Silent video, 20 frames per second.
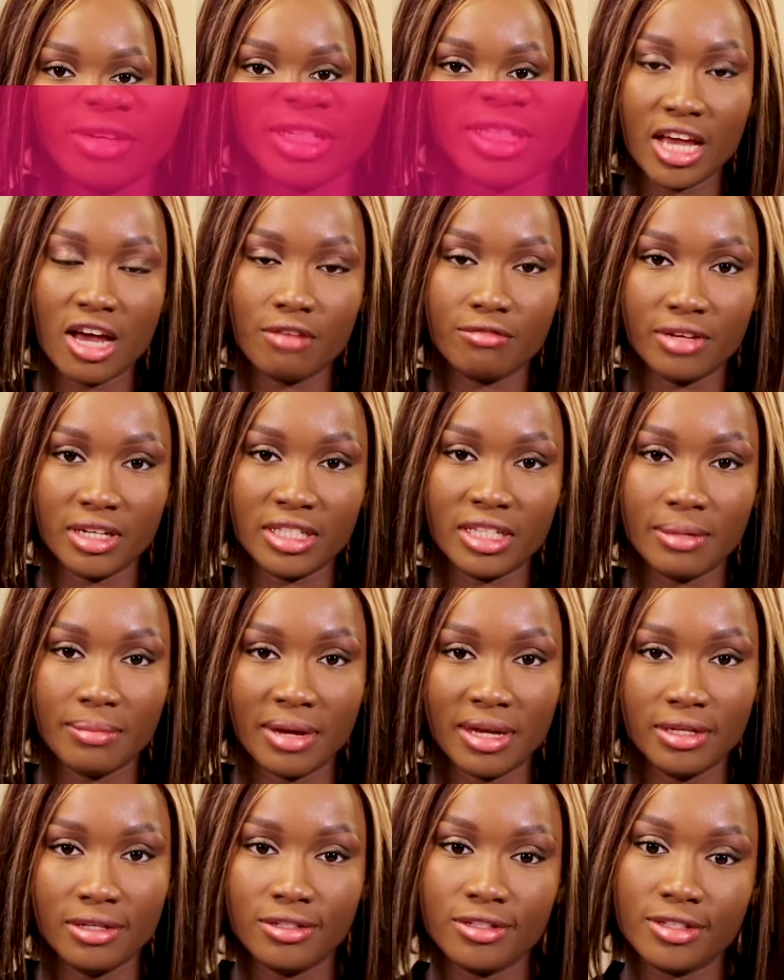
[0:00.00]
you're affected by
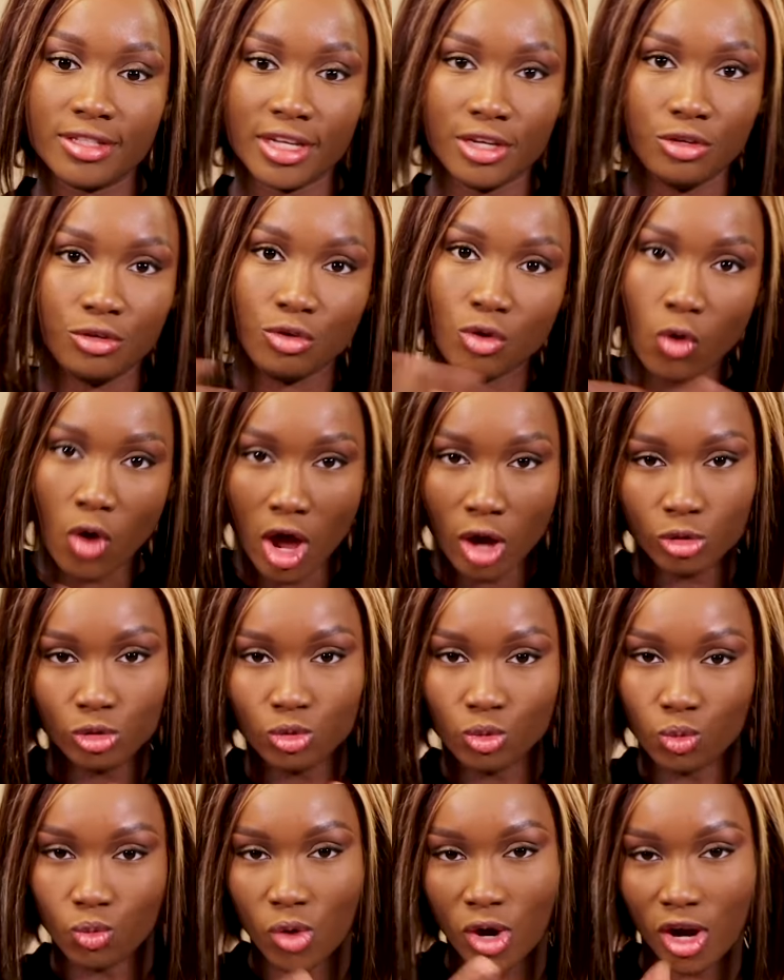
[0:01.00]
this thing, you know how to
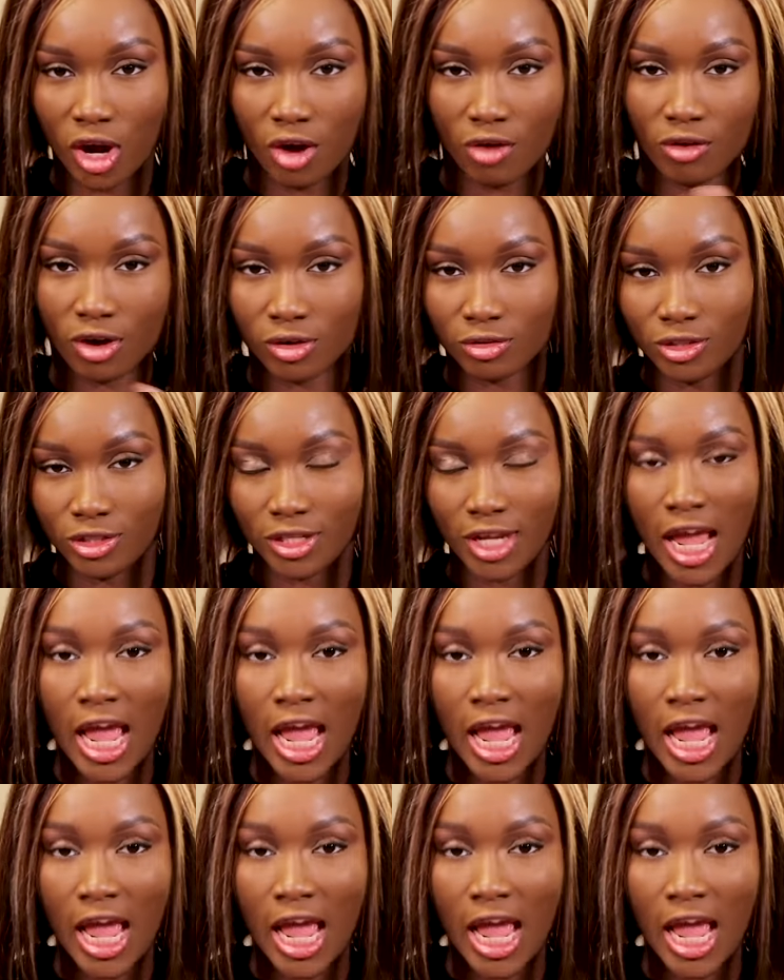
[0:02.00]
work around it.